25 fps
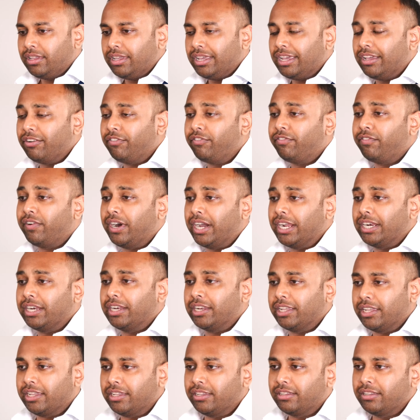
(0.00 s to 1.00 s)
And
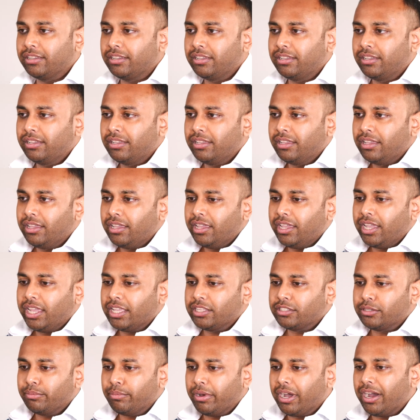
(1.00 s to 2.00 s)
finally,
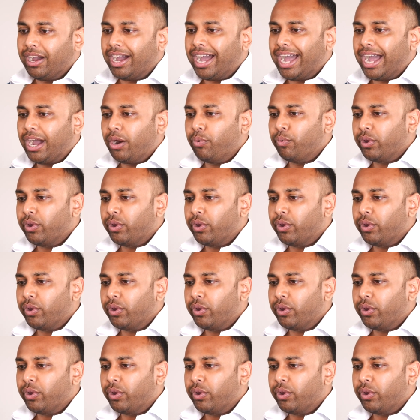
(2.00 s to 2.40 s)
it's about how